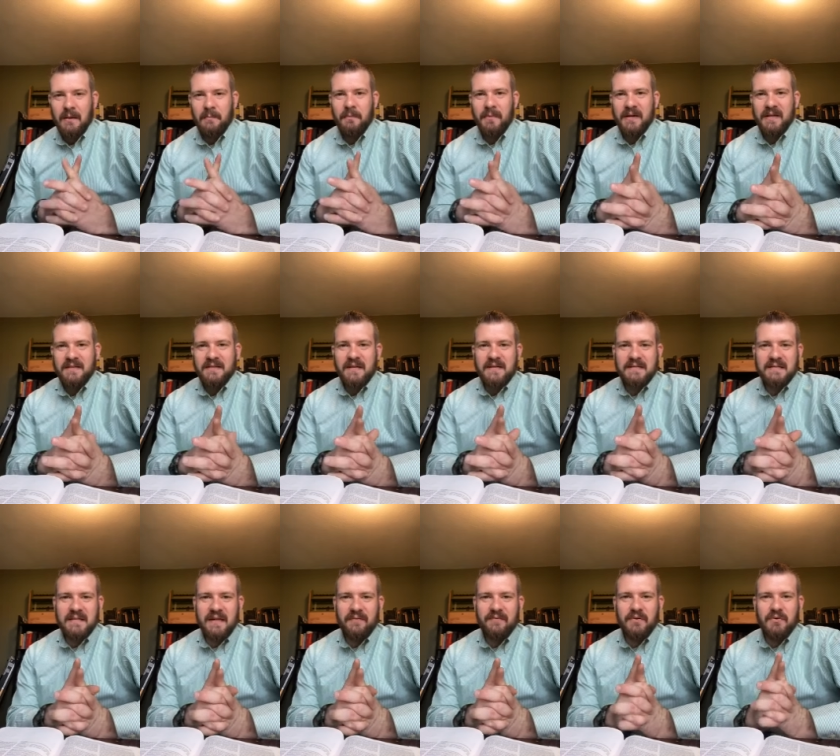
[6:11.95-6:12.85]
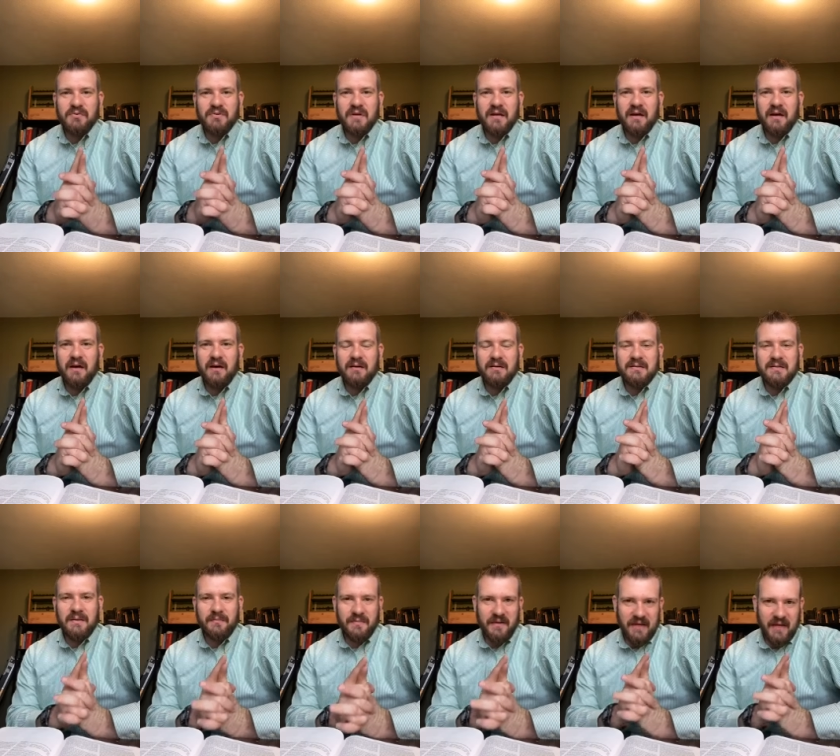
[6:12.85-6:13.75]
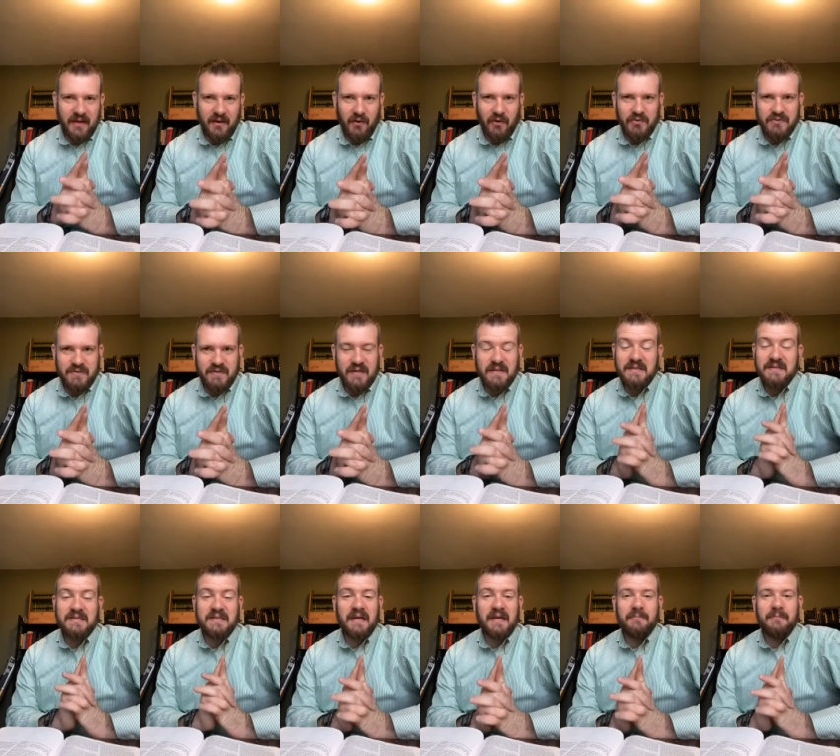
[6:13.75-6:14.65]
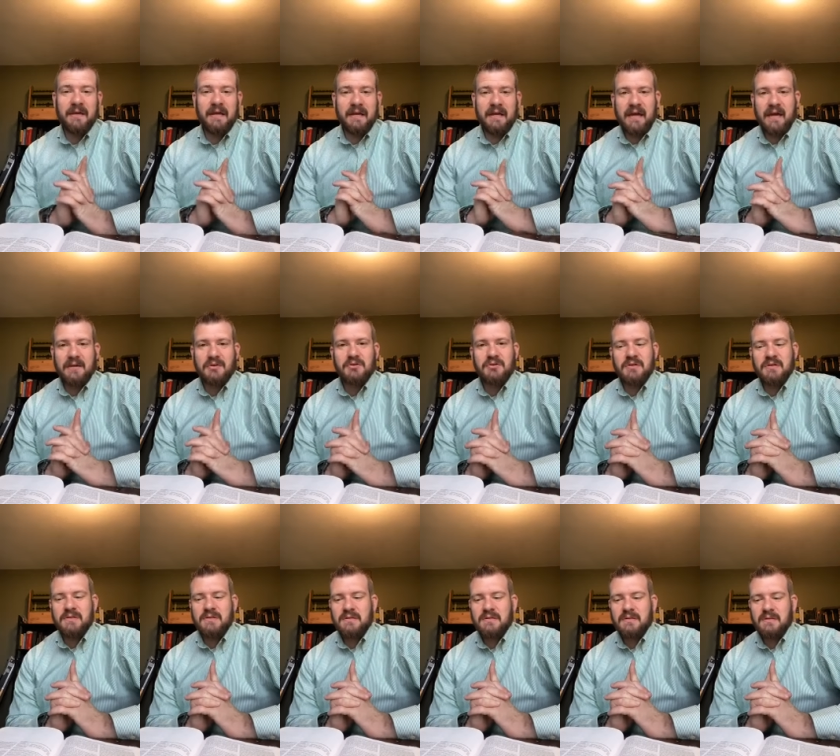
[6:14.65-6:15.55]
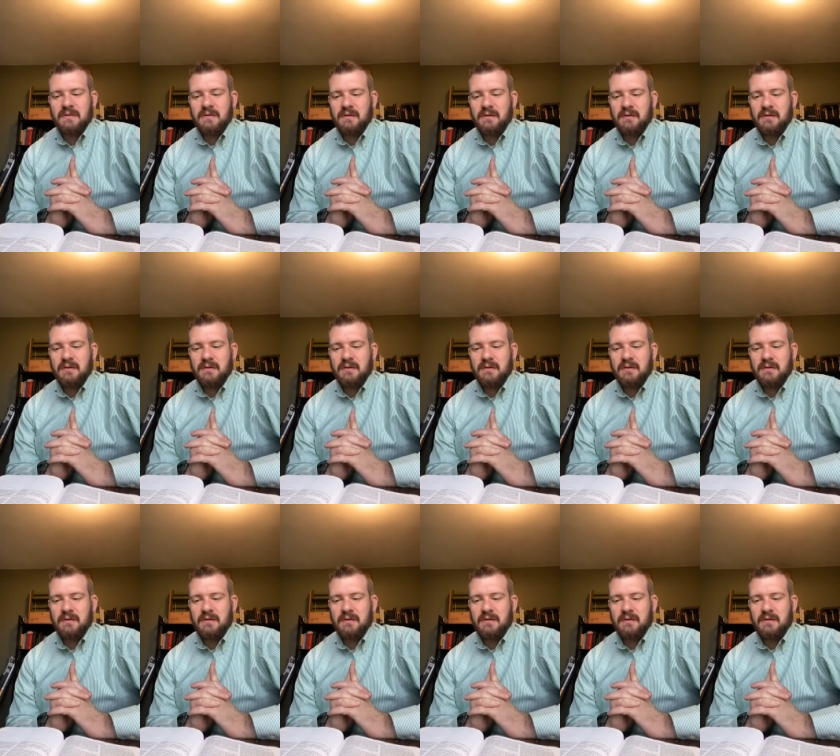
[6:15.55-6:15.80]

But he does give you something else instead of being anxious.